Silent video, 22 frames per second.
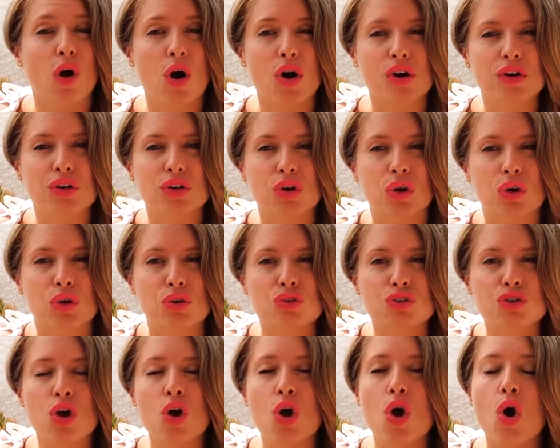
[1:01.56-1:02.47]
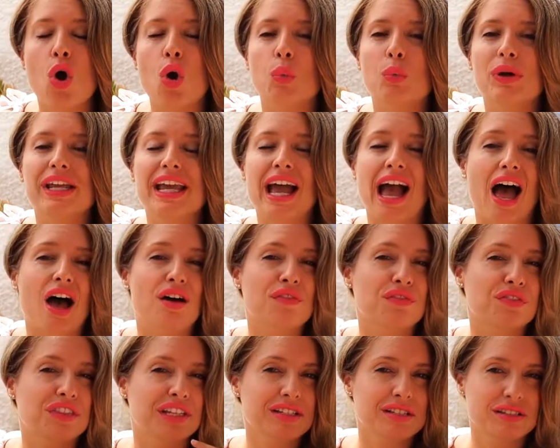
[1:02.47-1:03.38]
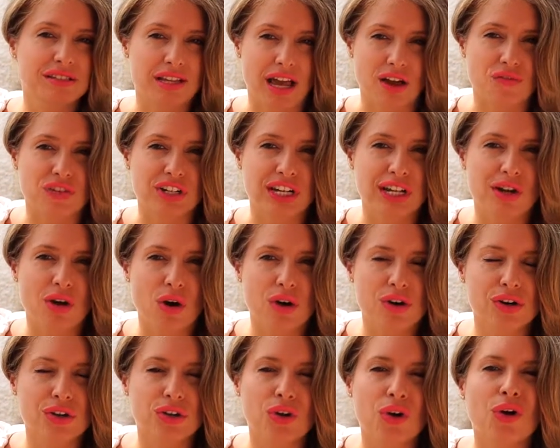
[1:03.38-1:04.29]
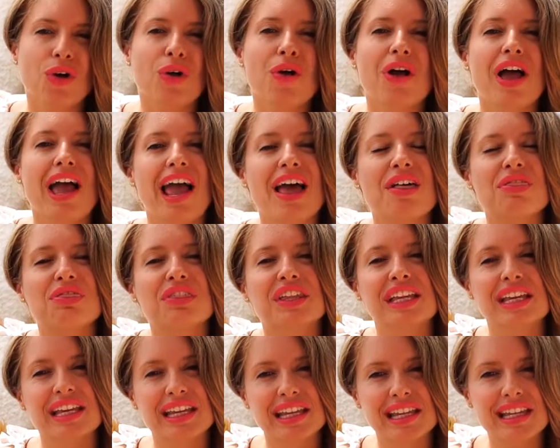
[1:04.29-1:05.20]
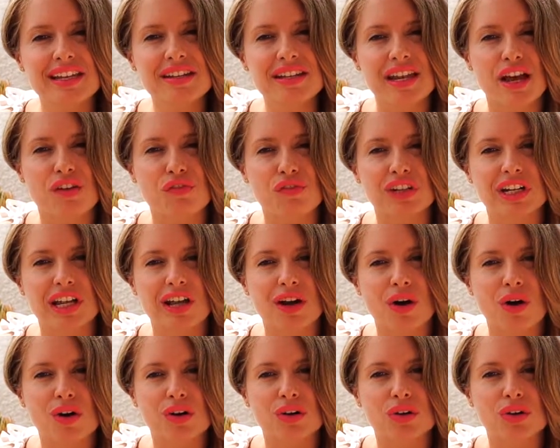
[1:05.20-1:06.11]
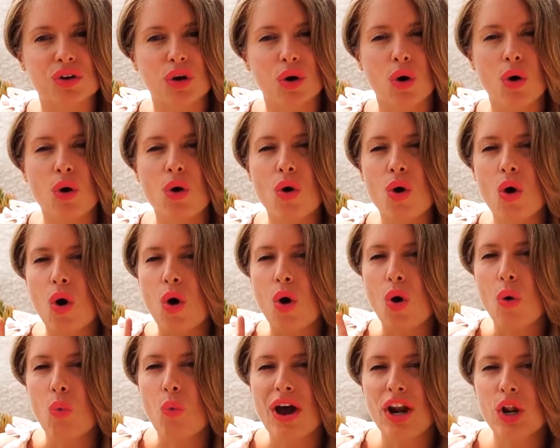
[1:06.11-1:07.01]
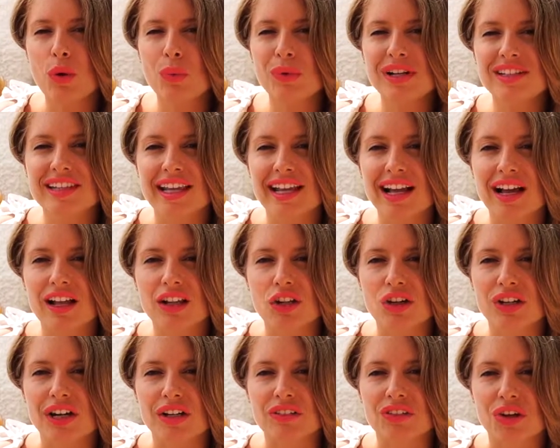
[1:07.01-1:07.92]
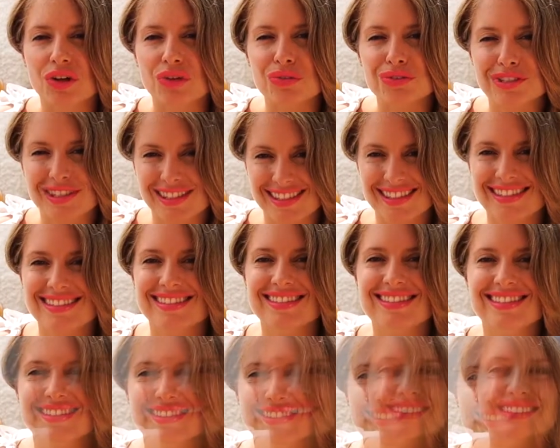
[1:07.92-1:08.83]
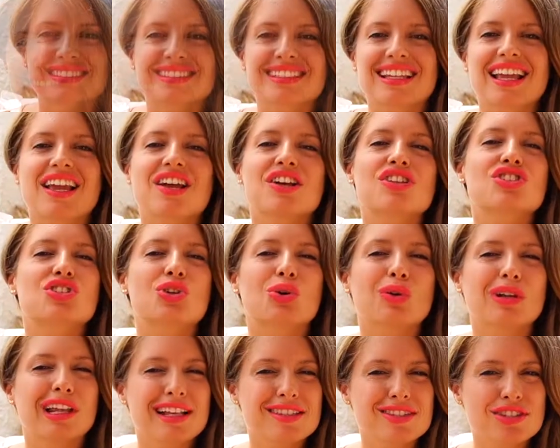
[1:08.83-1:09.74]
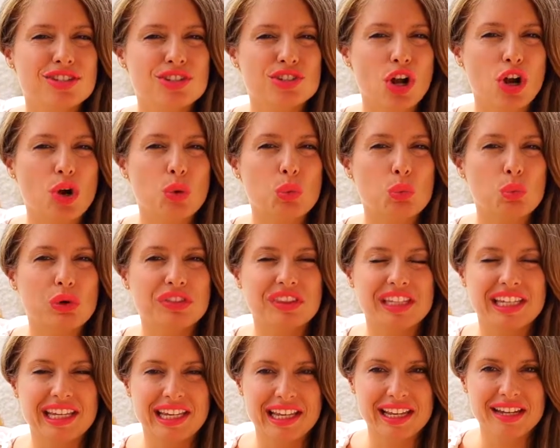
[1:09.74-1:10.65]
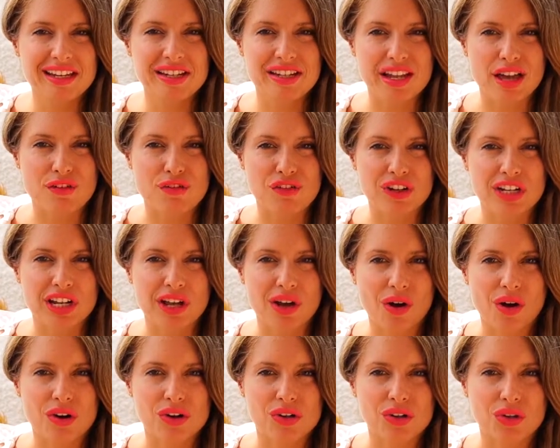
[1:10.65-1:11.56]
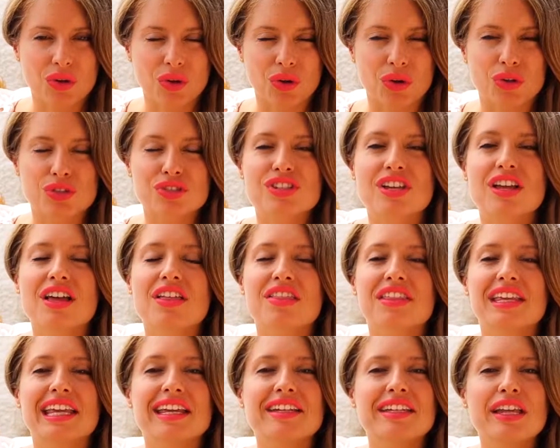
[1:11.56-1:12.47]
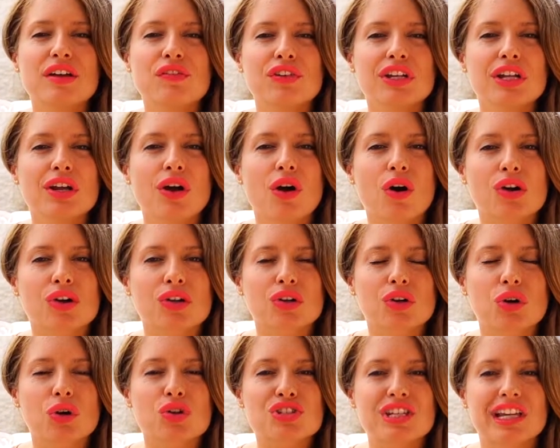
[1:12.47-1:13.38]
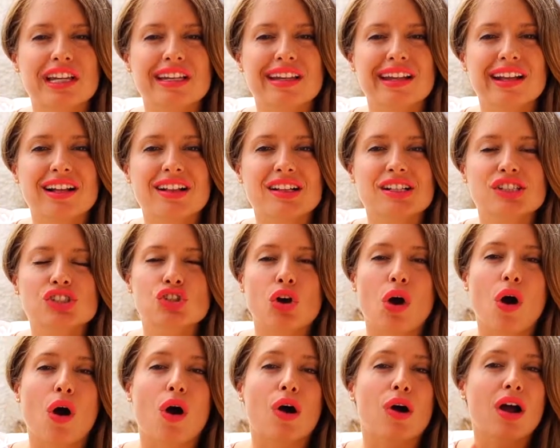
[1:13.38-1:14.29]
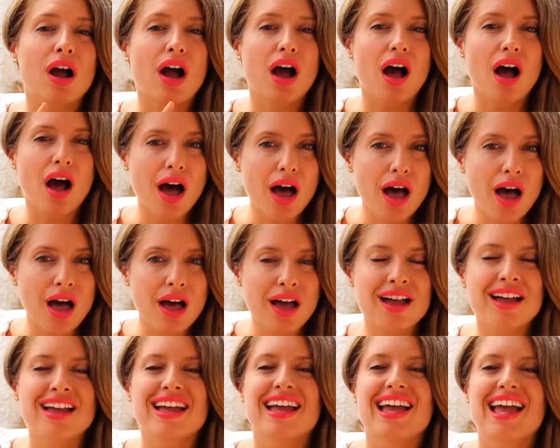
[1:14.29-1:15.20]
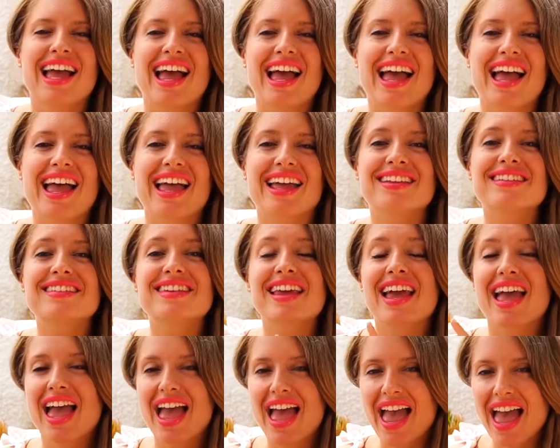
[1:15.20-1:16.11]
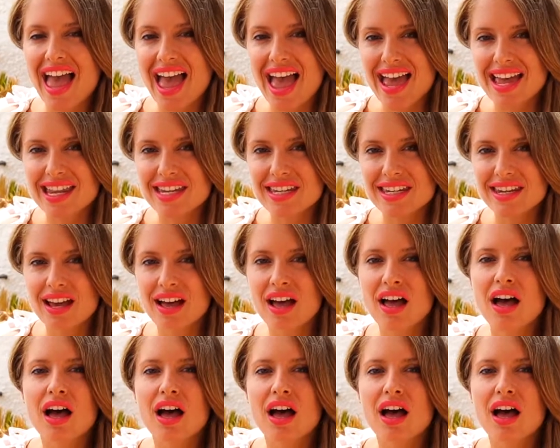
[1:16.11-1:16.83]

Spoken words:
articles. We have the definite article and the indefinite article. Why don't we take a look at those? So let's start with the indefinite articles. The indefinite articles in English are a and n.